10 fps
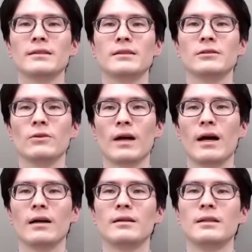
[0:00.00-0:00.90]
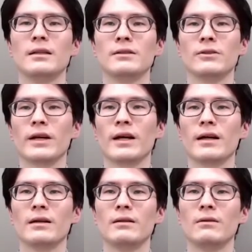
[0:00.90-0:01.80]
How to monitor that
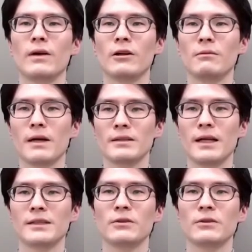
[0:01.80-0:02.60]
data corruption was